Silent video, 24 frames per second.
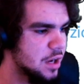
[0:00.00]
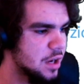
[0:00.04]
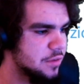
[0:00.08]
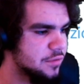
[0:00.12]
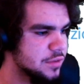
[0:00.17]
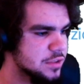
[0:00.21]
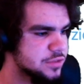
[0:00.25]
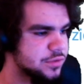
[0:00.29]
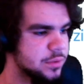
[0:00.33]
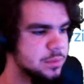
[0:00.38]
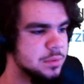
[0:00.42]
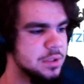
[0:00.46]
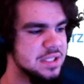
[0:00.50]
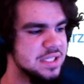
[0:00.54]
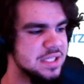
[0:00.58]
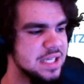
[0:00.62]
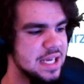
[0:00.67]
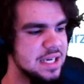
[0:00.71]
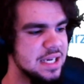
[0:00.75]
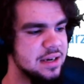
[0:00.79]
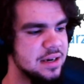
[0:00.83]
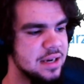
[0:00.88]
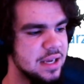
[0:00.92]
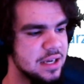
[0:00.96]
offers from the
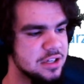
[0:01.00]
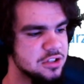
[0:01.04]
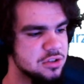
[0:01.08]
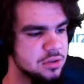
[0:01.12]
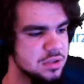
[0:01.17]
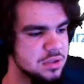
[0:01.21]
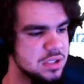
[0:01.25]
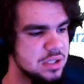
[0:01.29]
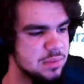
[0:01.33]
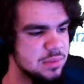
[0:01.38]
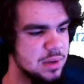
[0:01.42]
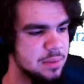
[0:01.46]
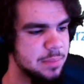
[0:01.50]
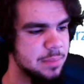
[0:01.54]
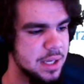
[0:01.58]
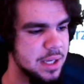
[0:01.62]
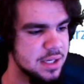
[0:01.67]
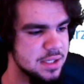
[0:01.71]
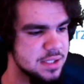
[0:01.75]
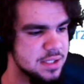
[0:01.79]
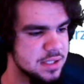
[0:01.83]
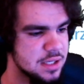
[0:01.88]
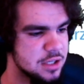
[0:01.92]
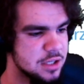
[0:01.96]
Italian national team and
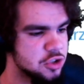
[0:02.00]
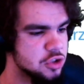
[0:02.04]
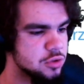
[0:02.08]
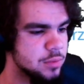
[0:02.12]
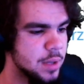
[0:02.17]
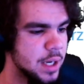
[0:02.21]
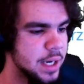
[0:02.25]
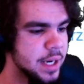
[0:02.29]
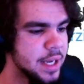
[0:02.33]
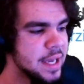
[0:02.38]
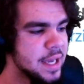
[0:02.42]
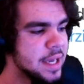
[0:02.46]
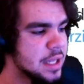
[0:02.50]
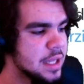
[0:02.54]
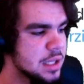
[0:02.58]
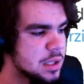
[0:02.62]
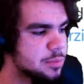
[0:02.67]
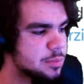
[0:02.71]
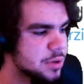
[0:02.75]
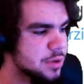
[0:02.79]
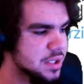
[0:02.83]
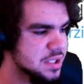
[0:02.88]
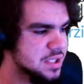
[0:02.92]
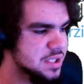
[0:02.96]
Paris Saint-Germain.
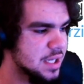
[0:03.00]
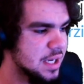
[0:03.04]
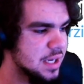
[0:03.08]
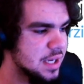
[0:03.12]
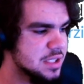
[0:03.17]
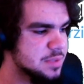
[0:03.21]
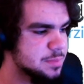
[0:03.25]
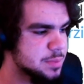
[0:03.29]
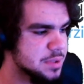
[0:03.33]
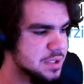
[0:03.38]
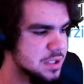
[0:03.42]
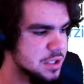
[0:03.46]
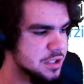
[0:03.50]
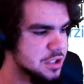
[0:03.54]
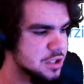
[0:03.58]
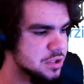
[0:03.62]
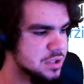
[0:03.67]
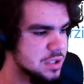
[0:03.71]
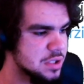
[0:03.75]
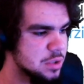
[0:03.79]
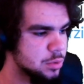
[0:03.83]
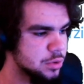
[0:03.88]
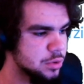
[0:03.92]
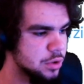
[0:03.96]
The precise
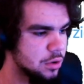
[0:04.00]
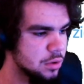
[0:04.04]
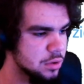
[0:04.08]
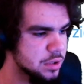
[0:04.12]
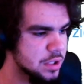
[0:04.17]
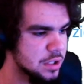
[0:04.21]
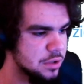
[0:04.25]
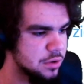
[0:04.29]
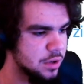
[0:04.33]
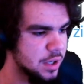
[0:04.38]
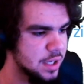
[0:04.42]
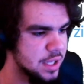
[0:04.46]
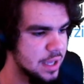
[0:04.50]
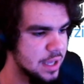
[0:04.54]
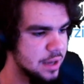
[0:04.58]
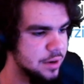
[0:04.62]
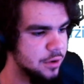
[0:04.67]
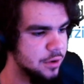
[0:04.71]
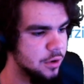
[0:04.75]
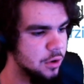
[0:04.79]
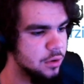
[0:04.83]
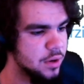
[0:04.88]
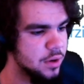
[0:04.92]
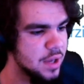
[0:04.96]
positions he would hold are not yet
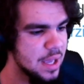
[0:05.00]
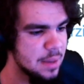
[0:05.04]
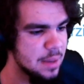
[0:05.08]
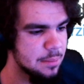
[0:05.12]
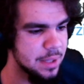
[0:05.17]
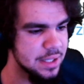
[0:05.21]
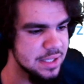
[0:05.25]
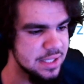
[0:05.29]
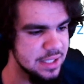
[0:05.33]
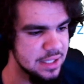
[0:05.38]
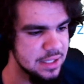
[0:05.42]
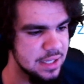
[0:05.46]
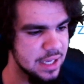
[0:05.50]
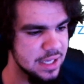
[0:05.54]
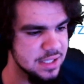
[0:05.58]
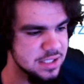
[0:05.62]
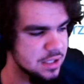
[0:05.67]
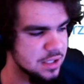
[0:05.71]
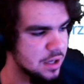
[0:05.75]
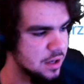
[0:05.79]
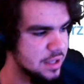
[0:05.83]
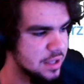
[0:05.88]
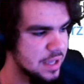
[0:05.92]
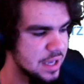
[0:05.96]
known. Maldini has
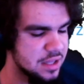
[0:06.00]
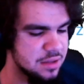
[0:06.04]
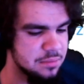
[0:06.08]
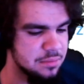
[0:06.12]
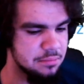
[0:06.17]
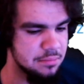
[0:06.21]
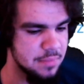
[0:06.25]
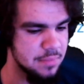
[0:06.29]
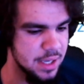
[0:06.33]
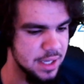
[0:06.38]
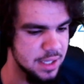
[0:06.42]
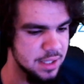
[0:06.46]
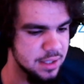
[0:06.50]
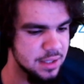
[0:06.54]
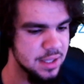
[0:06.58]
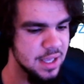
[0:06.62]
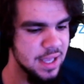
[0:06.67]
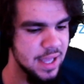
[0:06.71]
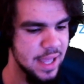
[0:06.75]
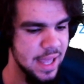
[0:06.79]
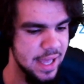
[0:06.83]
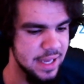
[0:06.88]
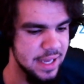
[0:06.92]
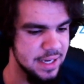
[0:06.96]
not yet made
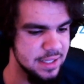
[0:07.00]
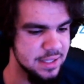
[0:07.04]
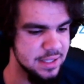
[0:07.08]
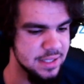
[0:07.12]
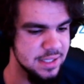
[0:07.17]
any